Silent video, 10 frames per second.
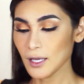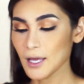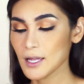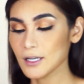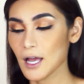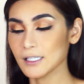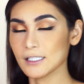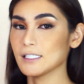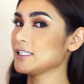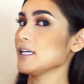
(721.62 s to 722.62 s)
and I
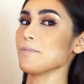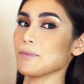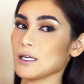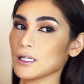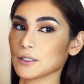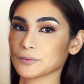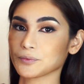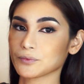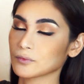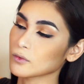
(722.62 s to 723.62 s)
dip it
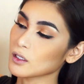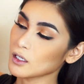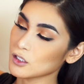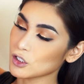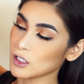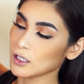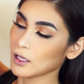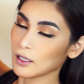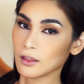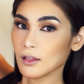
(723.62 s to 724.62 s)
in a shade
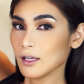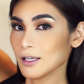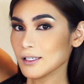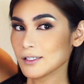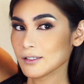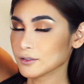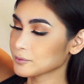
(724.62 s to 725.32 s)
like this